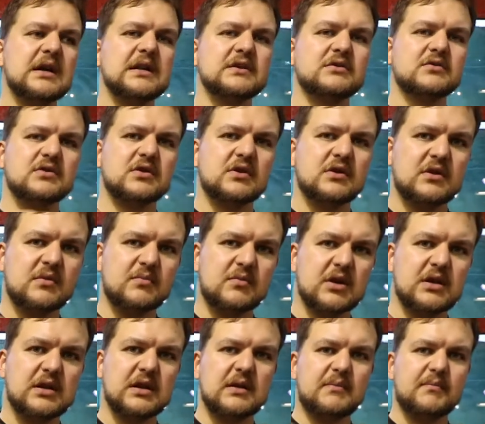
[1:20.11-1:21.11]
He's also got the
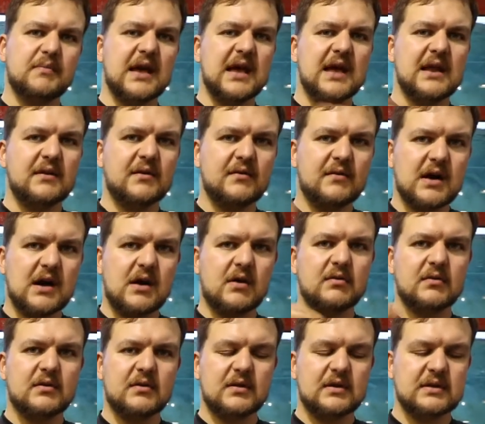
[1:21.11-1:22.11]
mottling band
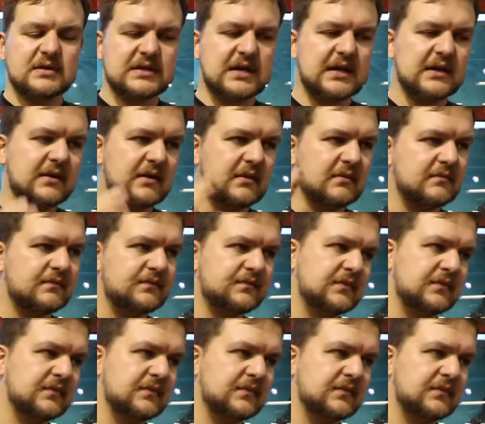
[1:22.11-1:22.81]
around the entire thing.